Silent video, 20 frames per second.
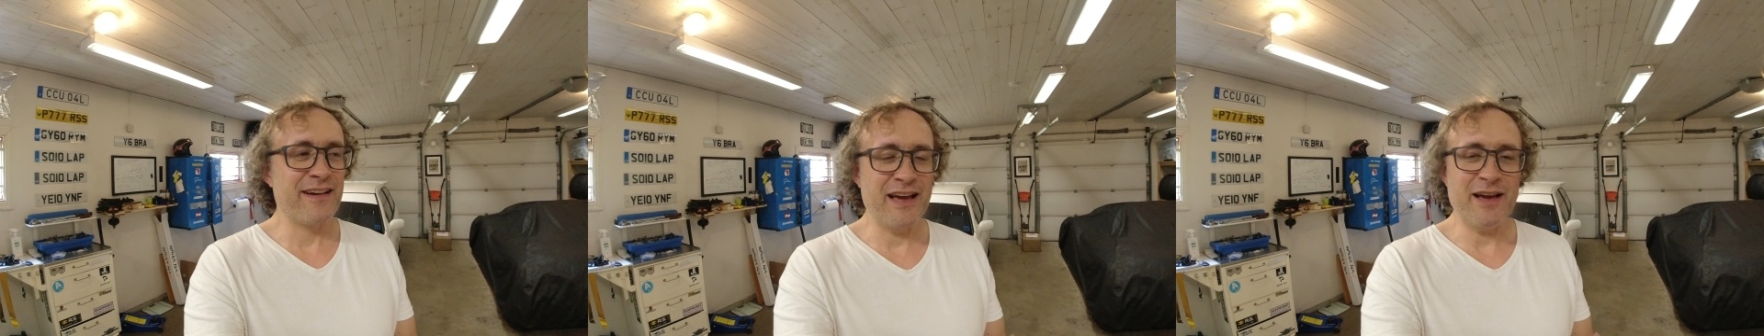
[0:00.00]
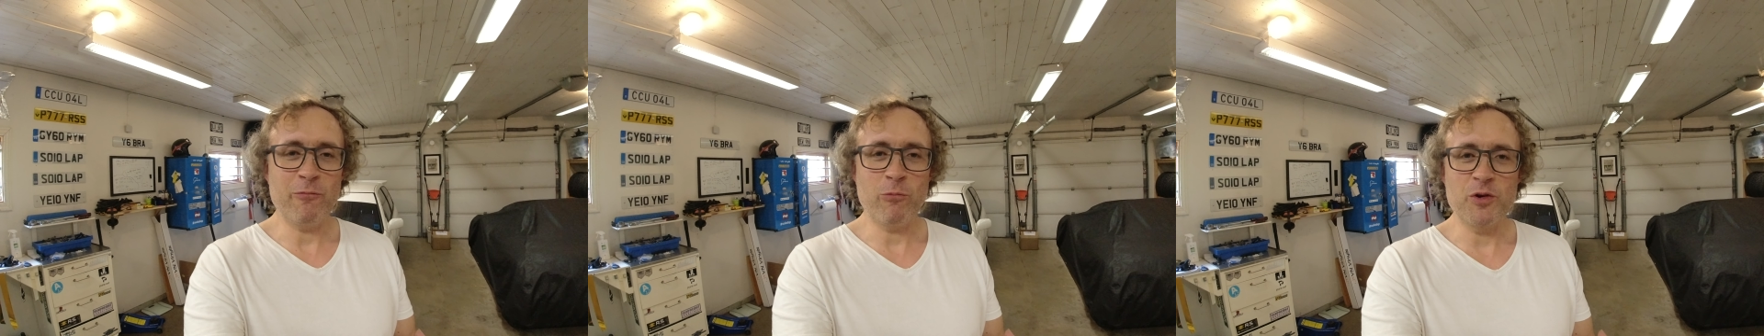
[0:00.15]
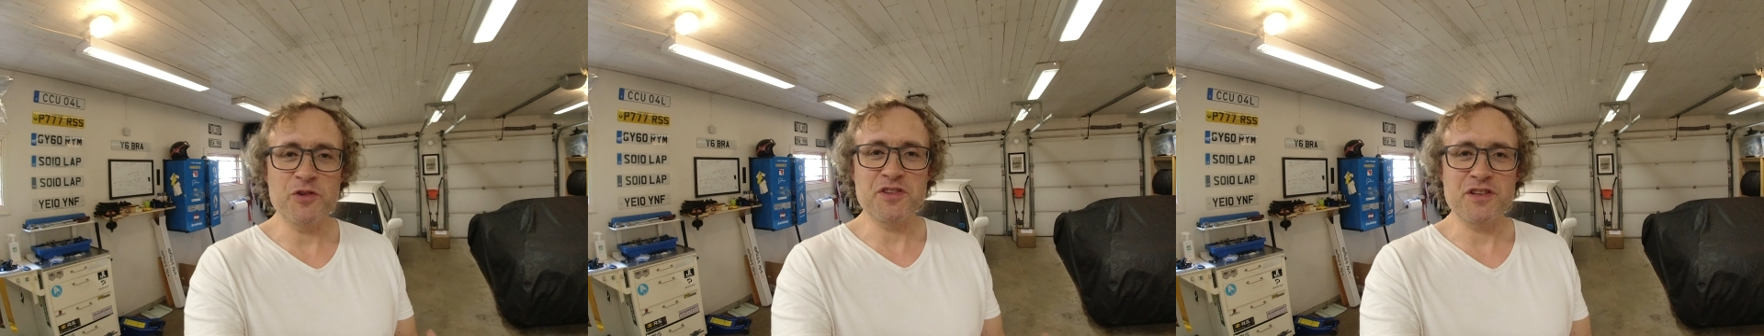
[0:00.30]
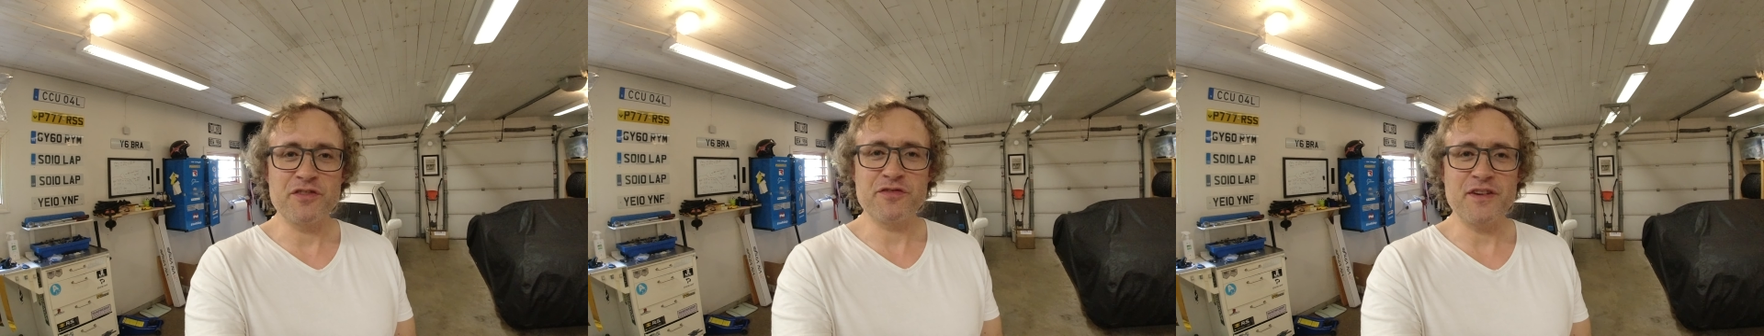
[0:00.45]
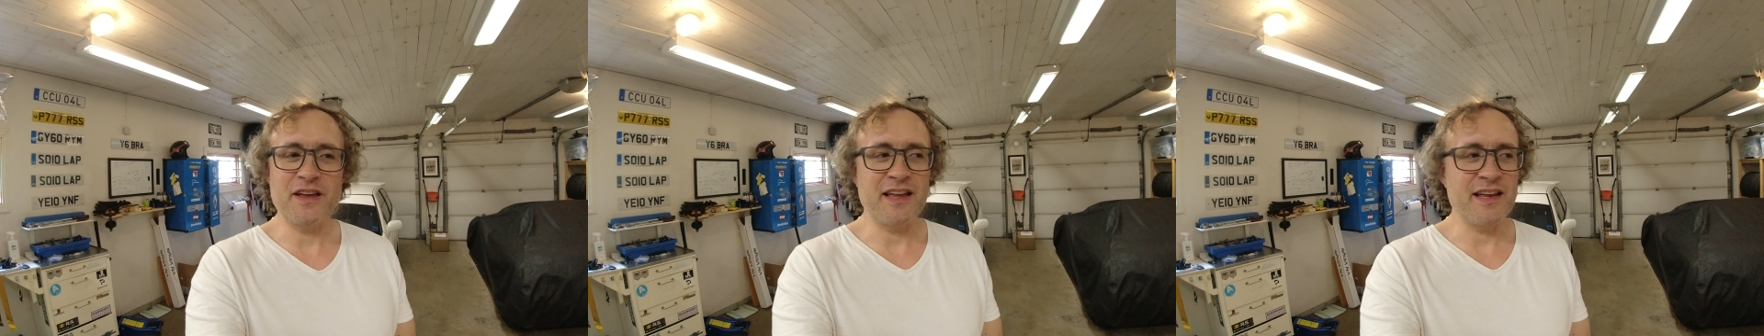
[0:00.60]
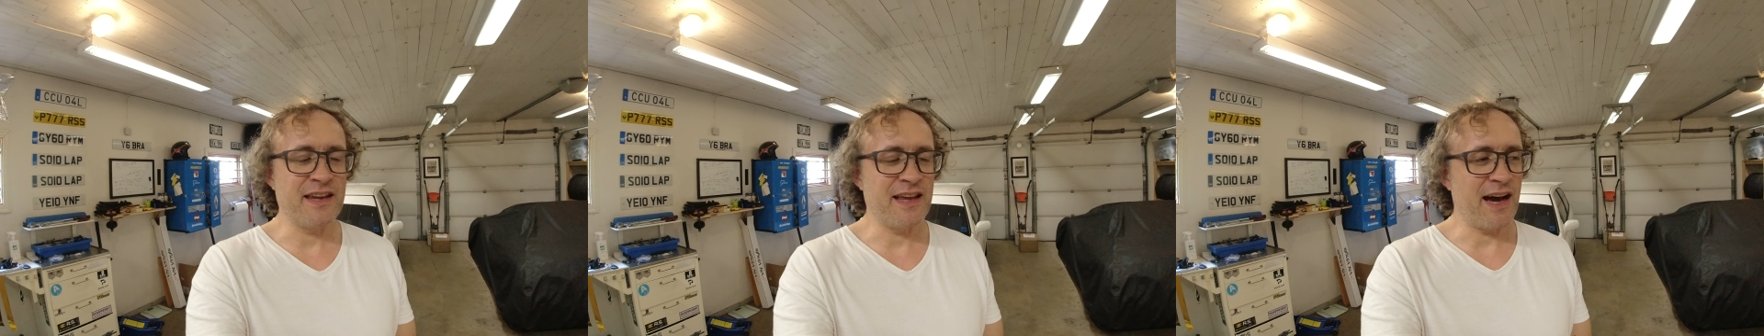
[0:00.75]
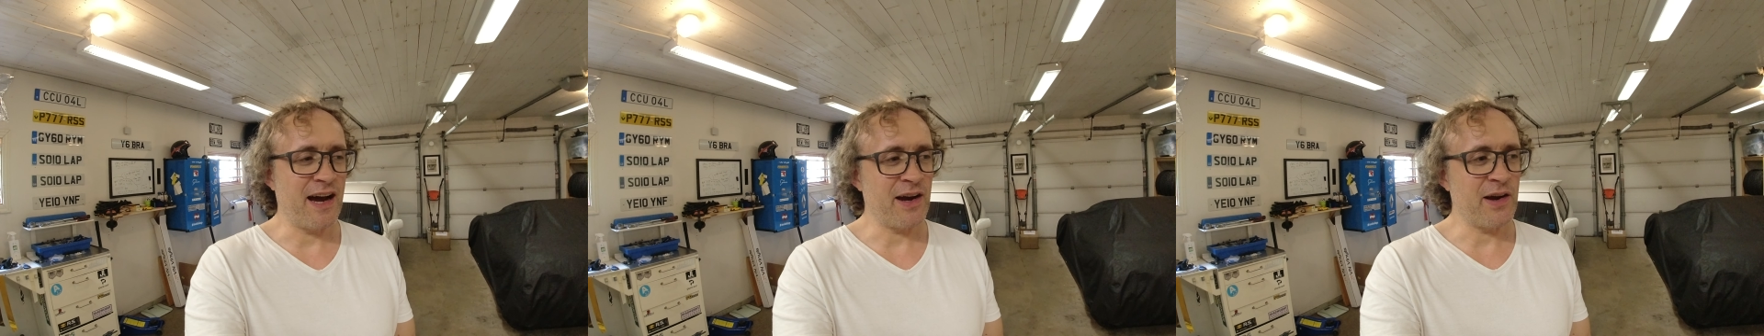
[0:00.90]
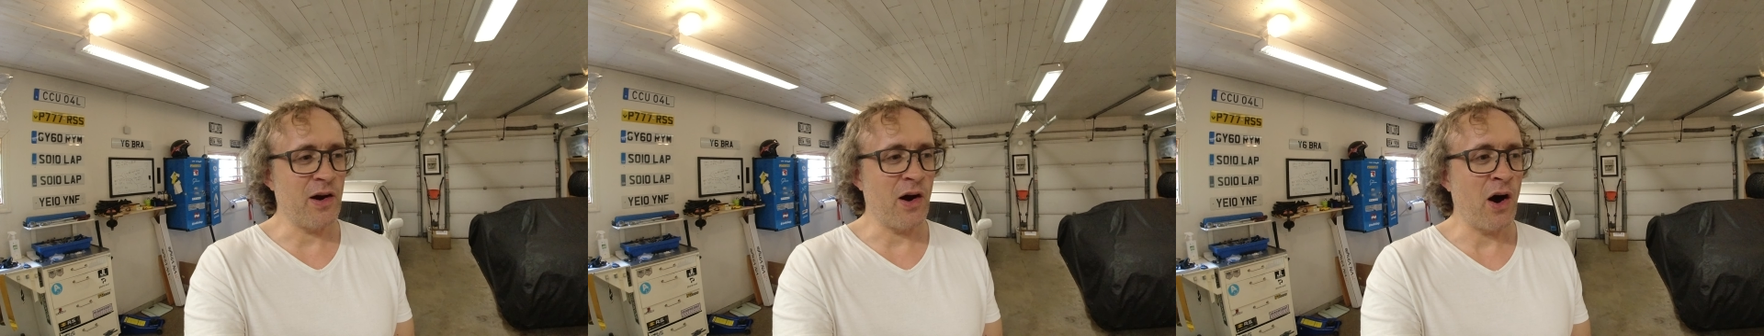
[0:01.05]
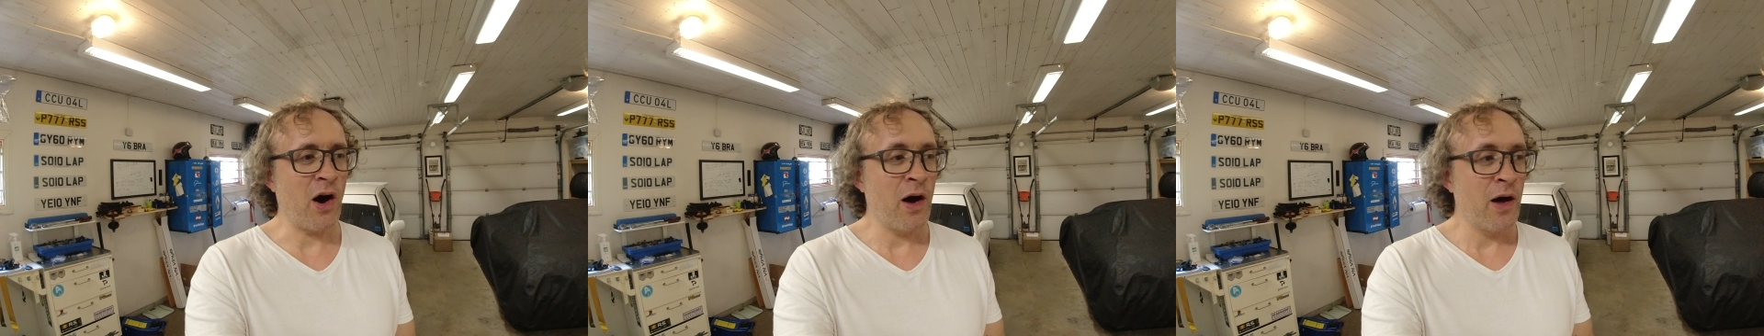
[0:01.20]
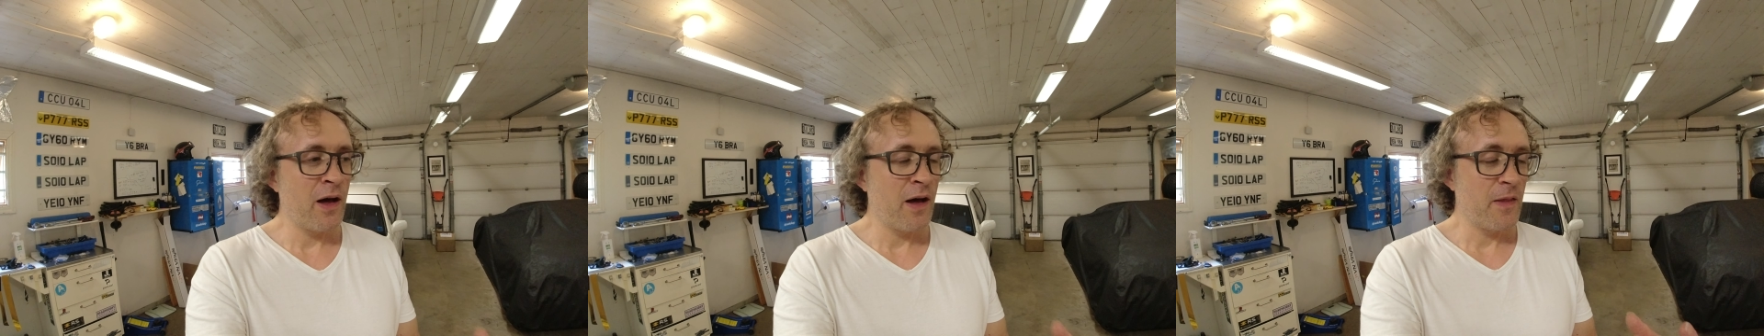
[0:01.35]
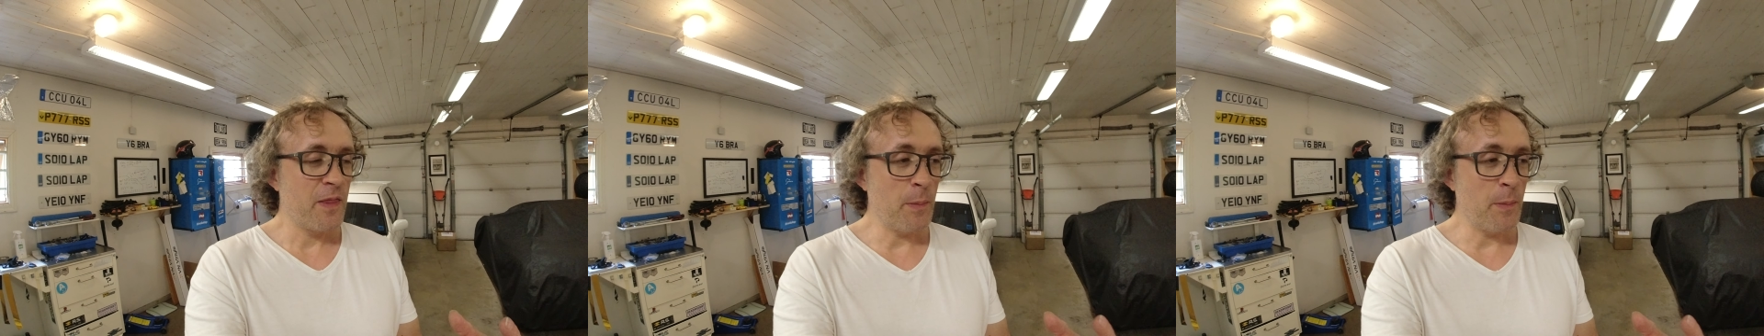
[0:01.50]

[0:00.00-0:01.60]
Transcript: was the feeling that I got.